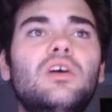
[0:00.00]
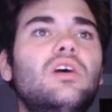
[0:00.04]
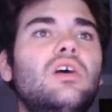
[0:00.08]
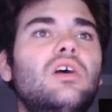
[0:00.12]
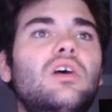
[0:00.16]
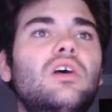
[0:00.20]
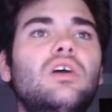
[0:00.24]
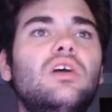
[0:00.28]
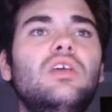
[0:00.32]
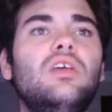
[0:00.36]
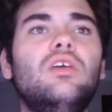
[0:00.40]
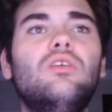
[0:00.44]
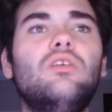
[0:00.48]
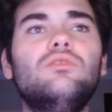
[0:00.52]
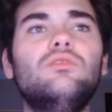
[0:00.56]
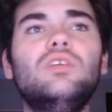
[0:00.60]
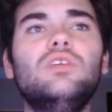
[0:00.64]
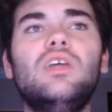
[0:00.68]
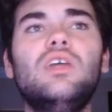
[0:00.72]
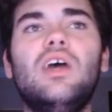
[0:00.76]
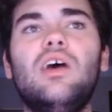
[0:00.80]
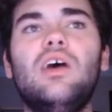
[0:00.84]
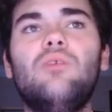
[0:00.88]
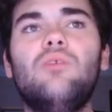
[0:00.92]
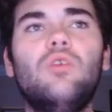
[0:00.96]
He only
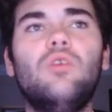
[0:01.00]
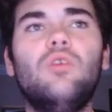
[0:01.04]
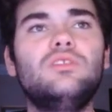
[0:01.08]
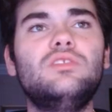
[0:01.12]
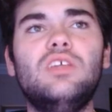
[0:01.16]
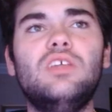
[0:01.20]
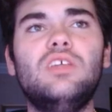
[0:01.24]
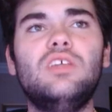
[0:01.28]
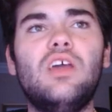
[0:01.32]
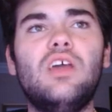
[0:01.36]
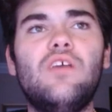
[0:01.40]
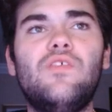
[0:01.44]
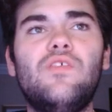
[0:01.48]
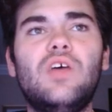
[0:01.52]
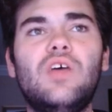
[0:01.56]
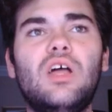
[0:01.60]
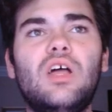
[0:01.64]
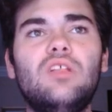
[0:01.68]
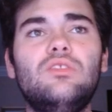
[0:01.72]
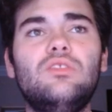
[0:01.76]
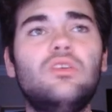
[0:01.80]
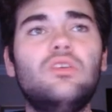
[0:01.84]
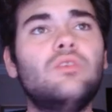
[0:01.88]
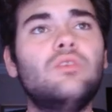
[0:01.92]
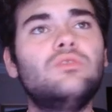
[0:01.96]
had 1 TFL,
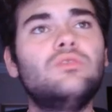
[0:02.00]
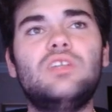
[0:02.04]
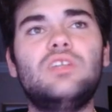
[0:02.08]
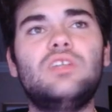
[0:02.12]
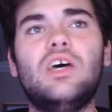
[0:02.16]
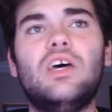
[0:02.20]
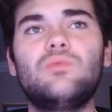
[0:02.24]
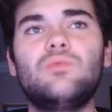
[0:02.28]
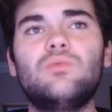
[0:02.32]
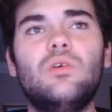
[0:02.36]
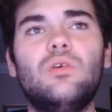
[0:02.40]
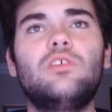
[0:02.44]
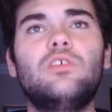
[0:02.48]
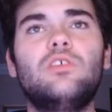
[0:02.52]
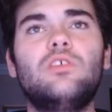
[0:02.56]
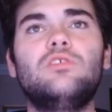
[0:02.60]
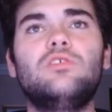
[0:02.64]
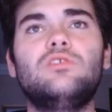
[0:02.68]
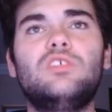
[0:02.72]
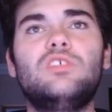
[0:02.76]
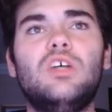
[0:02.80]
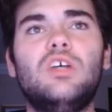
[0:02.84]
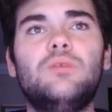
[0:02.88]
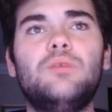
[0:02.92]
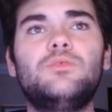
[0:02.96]
no sacks, 1
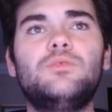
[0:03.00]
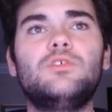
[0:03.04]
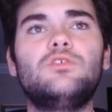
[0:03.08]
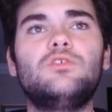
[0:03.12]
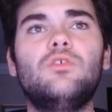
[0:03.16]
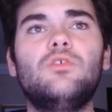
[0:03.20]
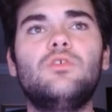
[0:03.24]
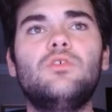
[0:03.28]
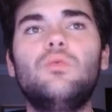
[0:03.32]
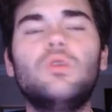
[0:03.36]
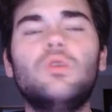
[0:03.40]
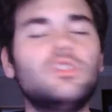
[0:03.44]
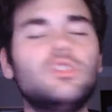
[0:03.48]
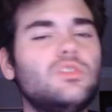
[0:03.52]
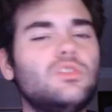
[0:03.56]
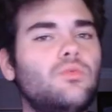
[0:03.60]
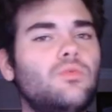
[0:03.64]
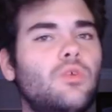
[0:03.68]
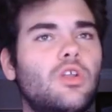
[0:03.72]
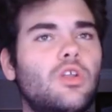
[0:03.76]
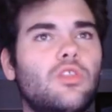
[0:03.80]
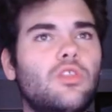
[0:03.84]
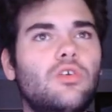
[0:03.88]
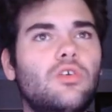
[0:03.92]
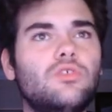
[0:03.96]
interception, so he wasn't one of
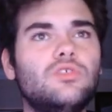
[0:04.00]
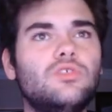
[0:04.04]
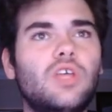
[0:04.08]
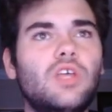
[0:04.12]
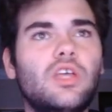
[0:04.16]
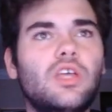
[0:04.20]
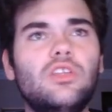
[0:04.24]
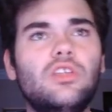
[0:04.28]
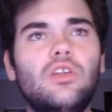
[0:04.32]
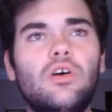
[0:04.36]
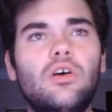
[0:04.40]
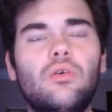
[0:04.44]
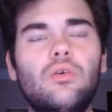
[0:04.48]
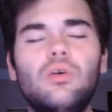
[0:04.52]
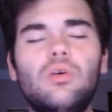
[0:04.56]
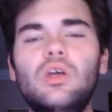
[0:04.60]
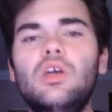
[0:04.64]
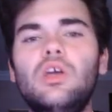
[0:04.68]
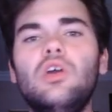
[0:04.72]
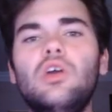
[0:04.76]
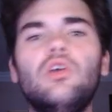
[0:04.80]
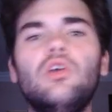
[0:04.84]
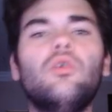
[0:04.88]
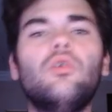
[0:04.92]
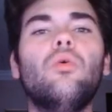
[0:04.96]
those,
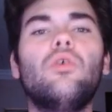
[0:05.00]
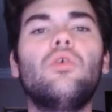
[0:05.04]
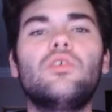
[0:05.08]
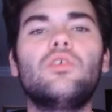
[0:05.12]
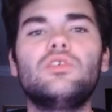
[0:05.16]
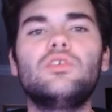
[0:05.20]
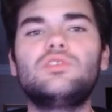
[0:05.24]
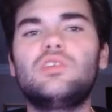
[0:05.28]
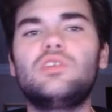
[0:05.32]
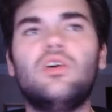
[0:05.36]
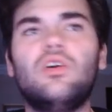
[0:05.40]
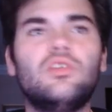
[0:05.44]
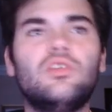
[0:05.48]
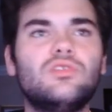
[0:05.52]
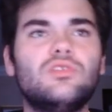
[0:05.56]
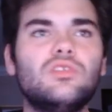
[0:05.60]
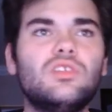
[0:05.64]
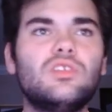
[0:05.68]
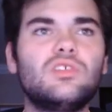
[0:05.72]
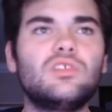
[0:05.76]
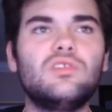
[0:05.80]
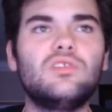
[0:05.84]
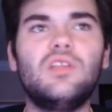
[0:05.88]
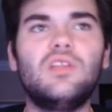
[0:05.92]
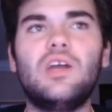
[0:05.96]
corners that also does a
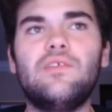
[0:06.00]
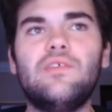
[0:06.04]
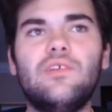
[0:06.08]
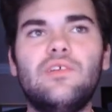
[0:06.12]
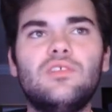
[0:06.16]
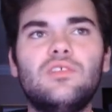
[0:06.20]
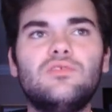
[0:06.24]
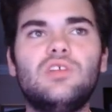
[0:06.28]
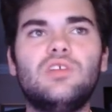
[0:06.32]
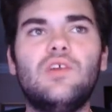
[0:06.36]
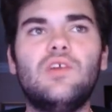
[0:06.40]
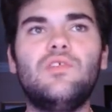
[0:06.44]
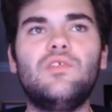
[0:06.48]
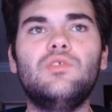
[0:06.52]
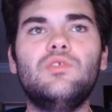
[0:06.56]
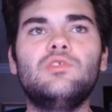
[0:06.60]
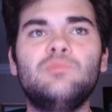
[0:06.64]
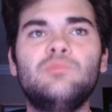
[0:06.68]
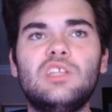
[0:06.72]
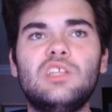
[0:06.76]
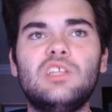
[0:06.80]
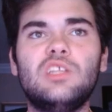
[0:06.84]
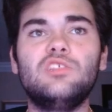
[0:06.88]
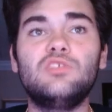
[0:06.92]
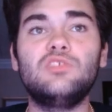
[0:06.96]
lot of other stuff. He was
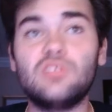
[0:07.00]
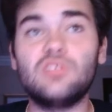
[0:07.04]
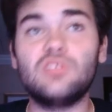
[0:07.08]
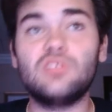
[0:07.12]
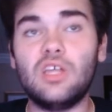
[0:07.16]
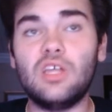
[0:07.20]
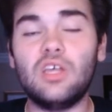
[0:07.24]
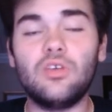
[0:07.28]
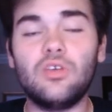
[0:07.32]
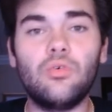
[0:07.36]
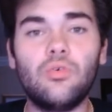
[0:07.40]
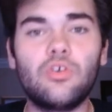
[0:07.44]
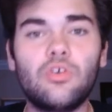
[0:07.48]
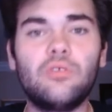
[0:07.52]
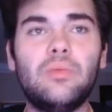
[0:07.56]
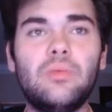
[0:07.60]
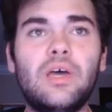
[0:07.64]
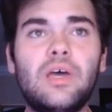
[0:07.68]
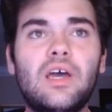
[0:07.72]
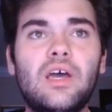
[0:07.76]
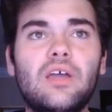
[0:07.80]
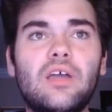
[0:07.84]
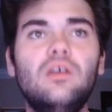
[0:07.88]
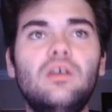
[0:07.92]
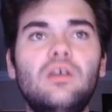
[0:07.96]
mainly just a
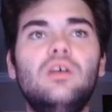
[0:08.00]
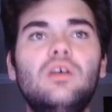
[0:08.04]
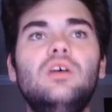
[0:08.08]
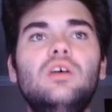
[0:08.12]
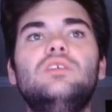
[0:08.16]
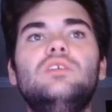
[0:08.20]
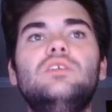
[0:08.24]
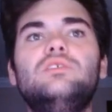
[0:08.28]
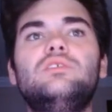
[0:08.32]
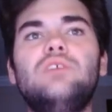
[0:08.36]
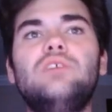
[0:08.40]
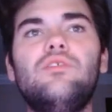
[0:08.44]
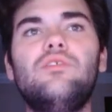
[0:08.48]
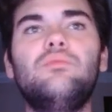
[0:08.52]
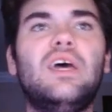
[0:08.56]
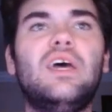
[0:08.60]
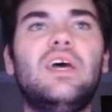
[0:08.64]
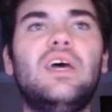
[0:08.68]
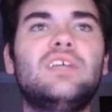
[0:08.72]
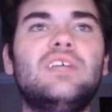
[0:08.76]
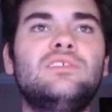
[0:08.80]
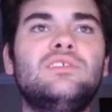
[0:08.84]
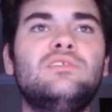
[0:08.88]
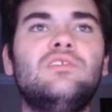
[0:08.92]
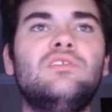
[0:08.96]
cornerback. 7
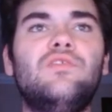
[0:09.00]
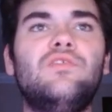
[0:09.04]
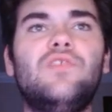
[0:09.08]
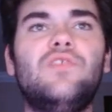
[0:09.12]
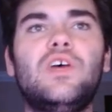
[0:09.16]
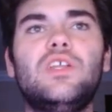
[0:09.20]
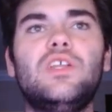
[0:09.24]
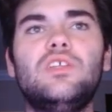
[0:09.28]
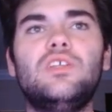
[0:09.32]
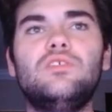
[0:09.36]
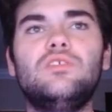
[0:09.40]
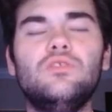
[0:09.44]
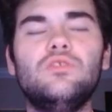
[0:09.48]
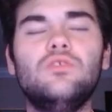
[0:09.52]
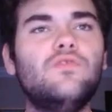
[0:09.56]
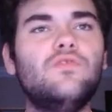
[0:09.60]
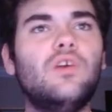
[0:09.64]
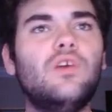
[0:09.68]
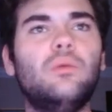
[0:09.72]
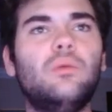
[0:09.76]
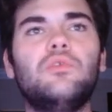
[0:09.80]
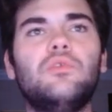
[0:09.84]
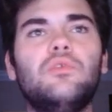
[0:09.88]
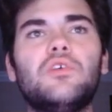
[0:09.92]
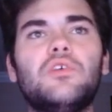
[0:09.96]
passes defended, 2
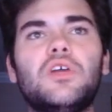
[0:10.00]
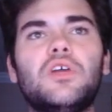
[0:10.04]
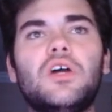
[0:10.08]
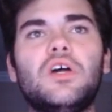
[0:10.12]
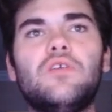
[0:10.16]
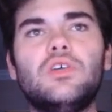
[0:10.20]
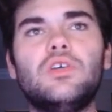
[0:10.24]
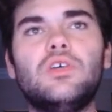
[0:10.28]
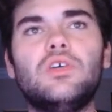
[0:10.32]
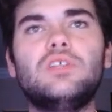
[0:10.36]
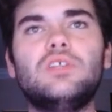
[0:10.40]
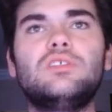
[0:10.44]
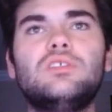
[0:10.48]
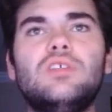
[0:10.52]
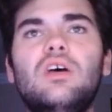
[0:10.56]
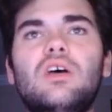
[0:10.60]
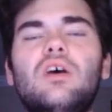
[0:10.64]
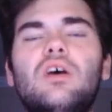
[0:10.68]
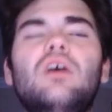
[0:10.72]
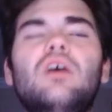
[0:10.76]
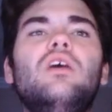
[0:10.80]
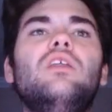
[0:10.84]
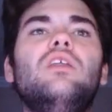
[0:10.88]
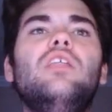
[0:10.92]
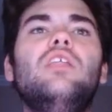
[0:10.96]
fumble recoveries.
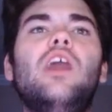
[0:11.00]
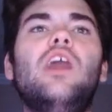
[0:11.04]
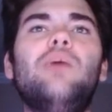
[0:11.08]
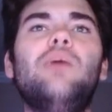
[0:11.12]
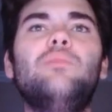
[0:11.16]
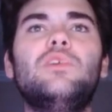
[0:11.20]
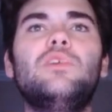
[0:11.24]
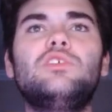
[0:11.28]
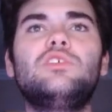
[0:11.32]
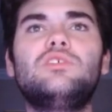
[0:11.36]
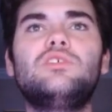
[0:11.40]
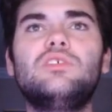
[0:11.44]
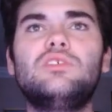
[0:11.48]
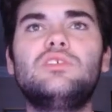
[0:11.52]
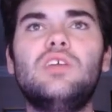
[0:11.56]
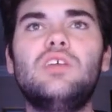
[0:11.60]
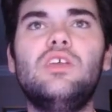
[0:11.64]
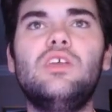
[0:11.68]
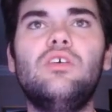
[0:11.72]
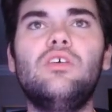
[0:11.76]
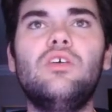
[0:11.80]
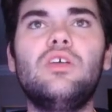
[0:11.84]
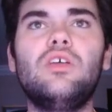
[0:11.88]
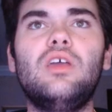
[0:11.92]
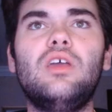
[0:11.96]
Not much to say here.
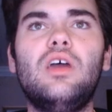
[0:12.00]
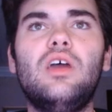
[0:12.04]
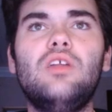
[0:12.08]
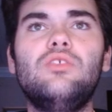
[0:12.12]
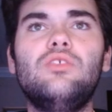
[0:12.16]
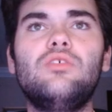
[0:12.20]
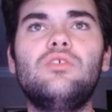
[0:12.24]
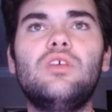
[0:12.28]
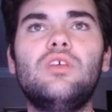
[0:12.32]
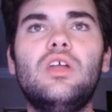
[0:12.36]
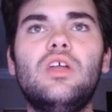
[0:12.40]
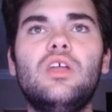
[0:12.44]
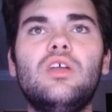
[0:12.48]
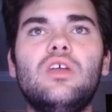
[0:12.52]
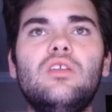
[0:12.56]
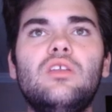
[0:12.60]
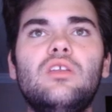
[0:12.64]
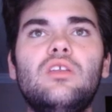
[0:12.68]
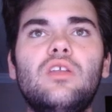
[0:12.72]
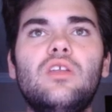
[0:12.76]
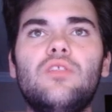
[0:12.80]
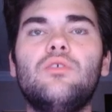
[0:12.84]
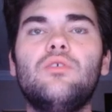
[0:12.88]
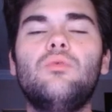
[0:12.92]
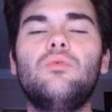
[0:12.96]
Again, you're getting
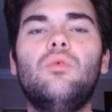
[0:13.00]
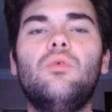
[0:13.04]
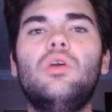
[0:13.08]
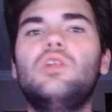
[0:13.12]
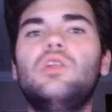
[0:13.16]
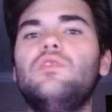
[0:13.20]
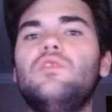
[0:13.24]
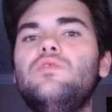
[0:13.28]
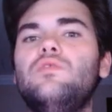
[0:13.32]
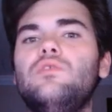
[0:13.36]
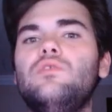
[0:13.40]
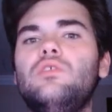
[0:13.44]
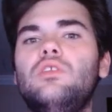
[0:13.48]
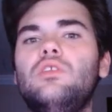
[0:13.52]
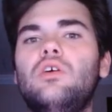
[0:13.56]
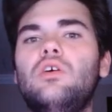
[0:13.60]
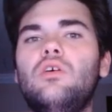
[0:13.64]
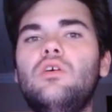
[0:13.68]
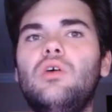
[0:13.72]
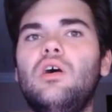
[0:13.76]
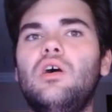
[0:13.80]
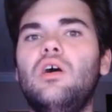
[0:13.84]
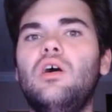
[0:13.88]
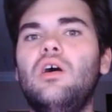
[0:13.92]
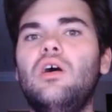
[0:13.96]
another one of,
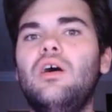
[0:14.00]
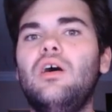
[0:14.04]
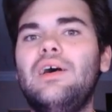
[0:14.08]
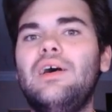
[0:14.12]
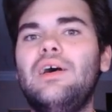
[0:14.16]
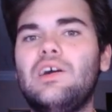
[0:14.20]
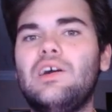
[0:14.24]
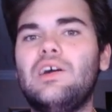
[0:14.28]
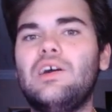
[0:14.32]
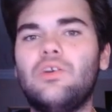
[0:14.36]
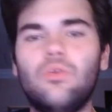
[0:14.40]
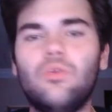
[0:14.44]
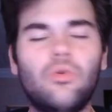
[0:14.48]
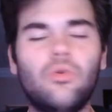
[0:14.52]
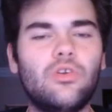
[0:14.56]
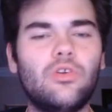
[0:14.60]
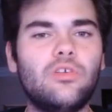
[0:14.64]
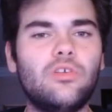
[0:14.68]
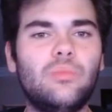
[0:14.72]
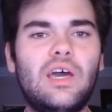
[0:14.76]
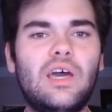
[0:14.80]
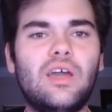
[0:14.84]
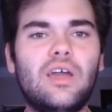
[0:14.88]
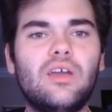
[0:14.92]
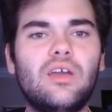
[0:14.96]
a
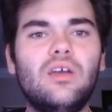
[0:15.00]
cornerback.